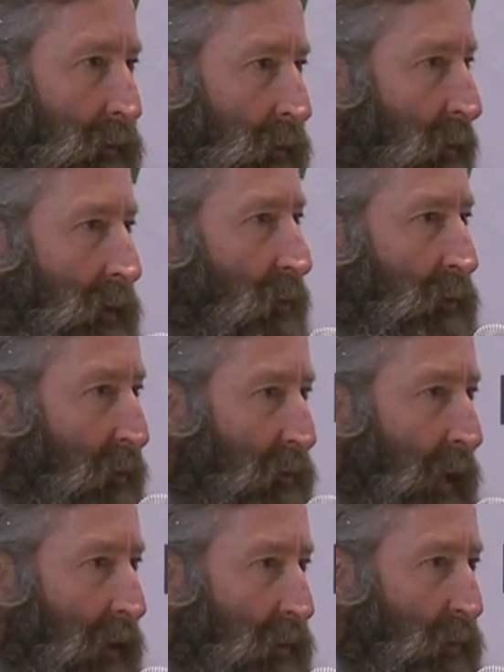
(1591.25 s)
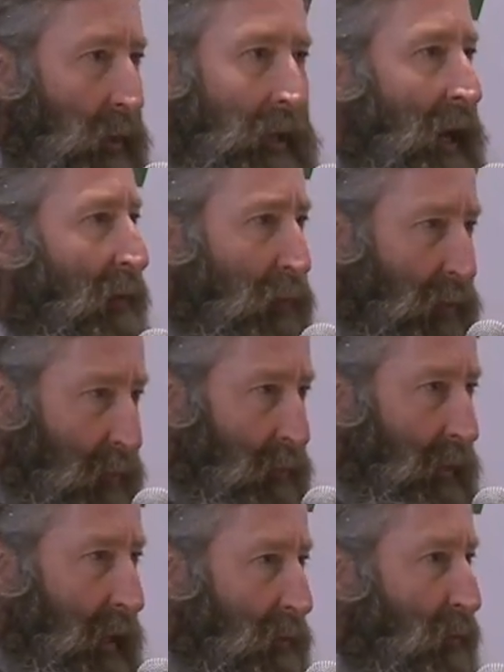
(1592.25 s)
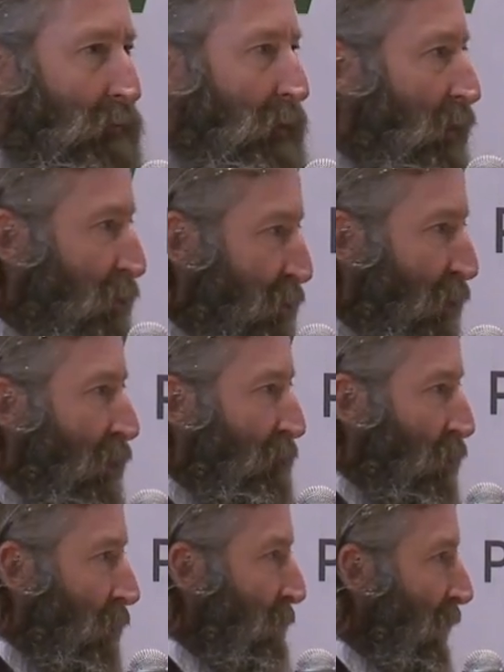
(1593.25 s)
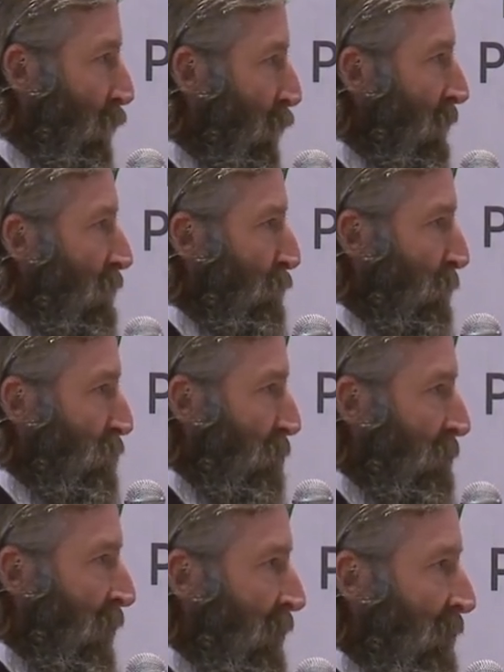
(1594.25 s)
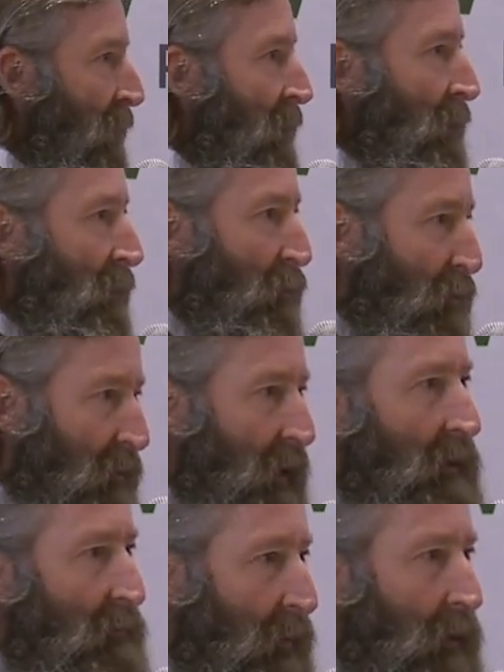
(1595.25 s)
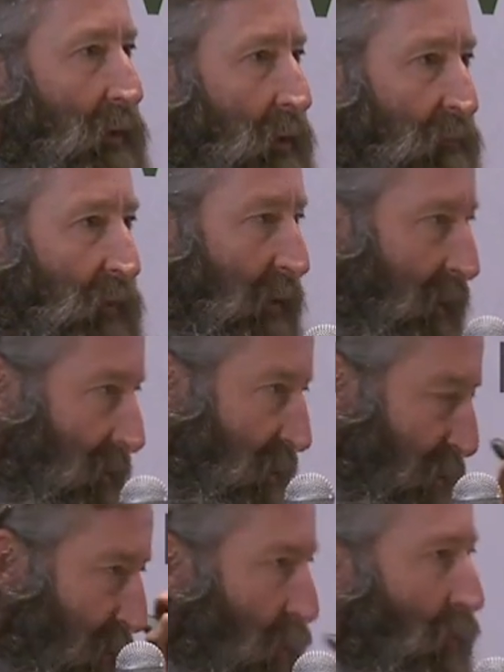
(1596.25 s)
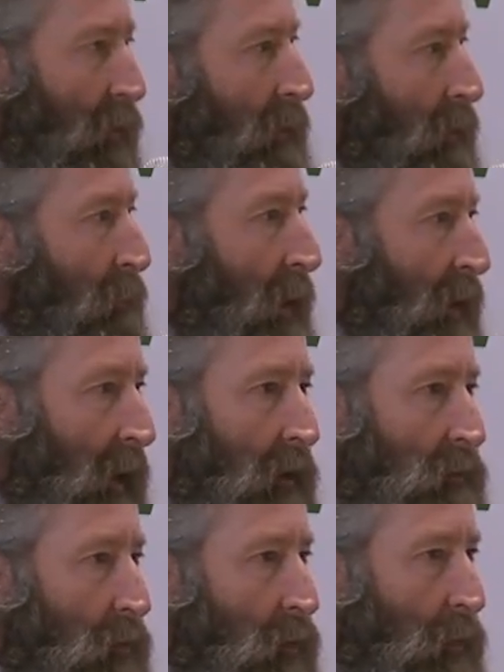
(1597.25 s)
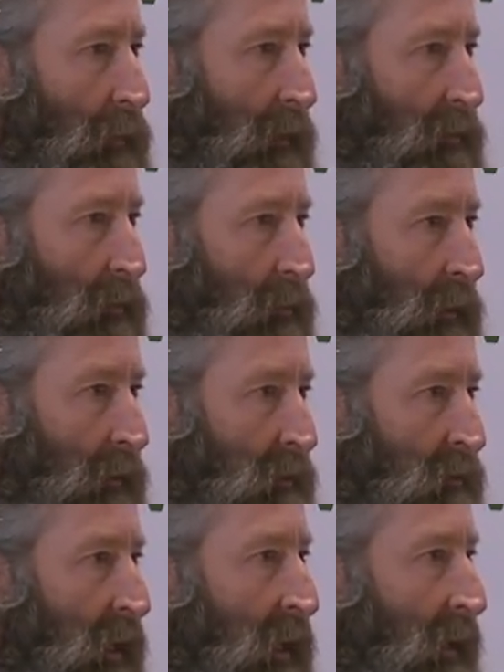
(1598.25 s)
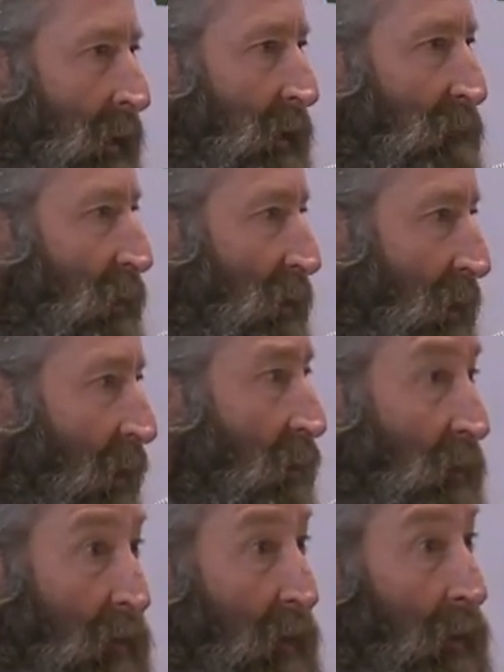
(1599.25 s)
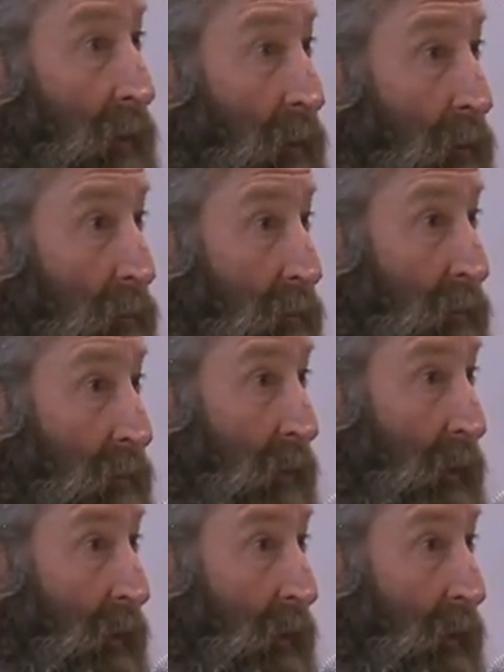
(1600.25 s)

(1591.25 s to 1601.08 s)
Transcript: You, you, don't do that. You would never do that. You're very thoughtful about where you put your money. You think very, very thoroughly about how you go about doing this. And if you don't, you're going to lose.